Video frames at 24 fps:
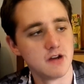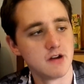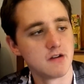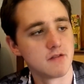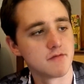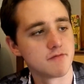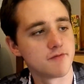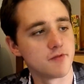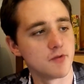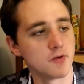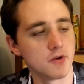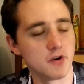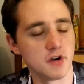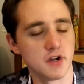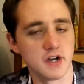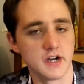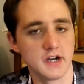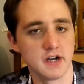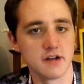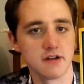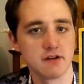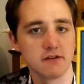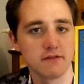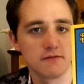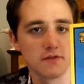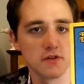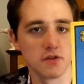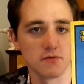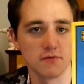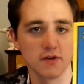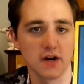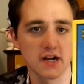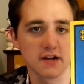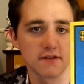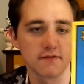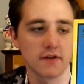for the
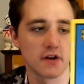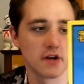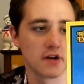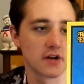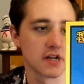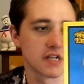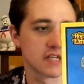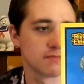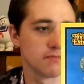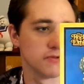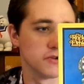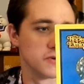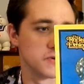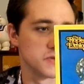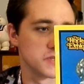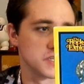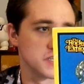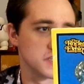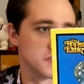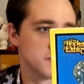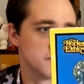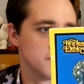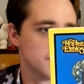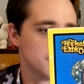Afire Explosion.